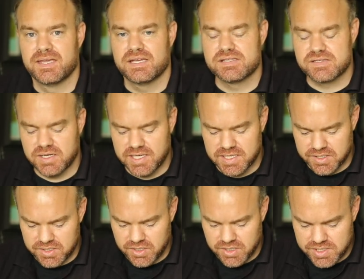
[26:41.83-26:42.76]
And so I'd
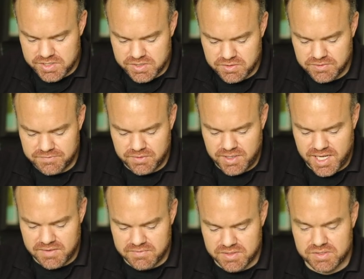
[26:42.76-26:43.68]
encourage you if you
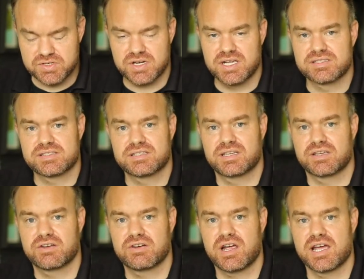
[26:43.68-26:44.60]
haven't trusted
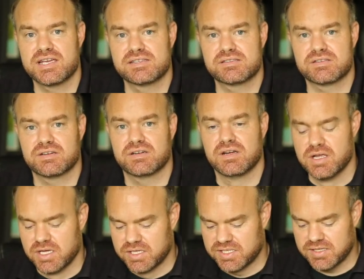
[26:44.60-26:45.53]
in Christ or
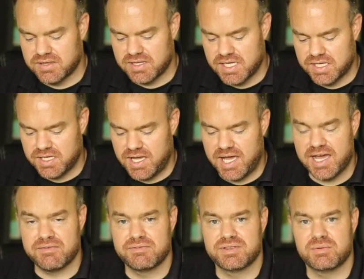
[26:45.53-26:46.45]
you think you
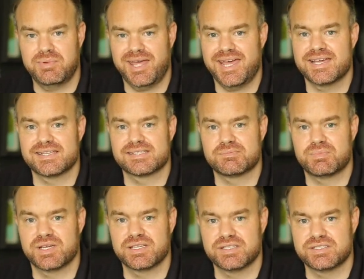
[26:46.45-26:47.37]
have in the past
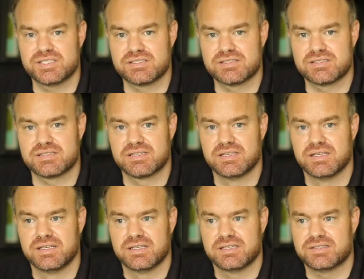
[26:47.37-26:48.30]
but you just
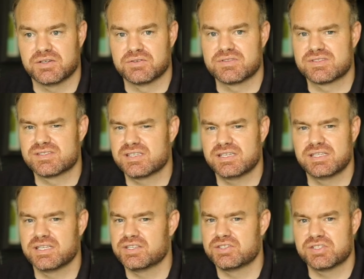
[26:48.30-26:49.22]
don't see
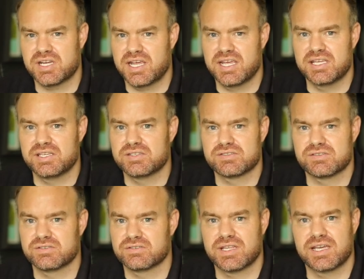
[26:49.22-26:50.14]
any change
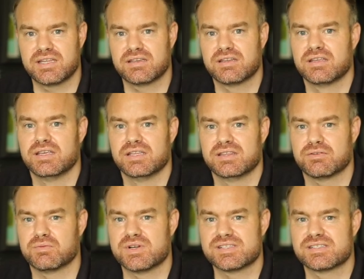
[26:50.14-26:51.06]
or that
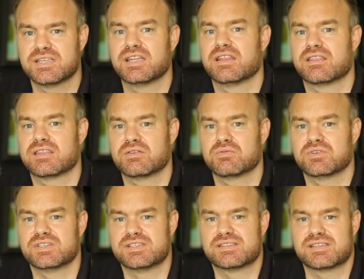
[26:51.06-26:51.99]
there wasn't anything
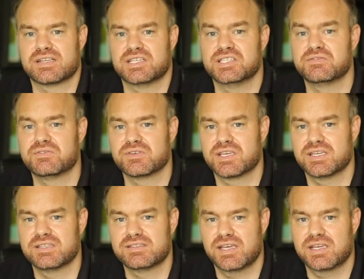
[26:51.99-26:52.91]
really
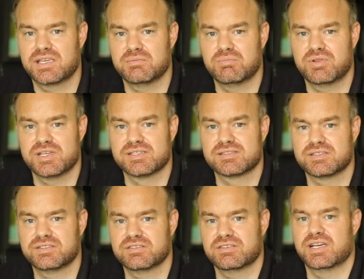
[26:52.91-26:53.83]
significant taking place
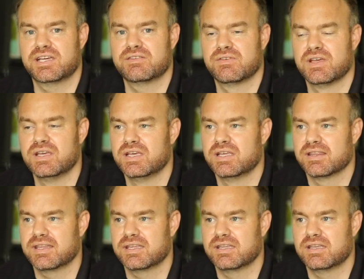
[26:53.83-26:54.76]
in your life,
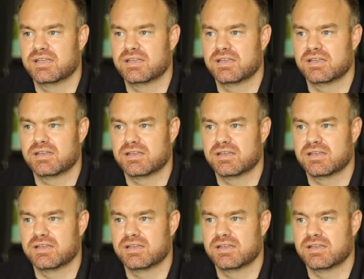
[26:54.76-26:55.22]
then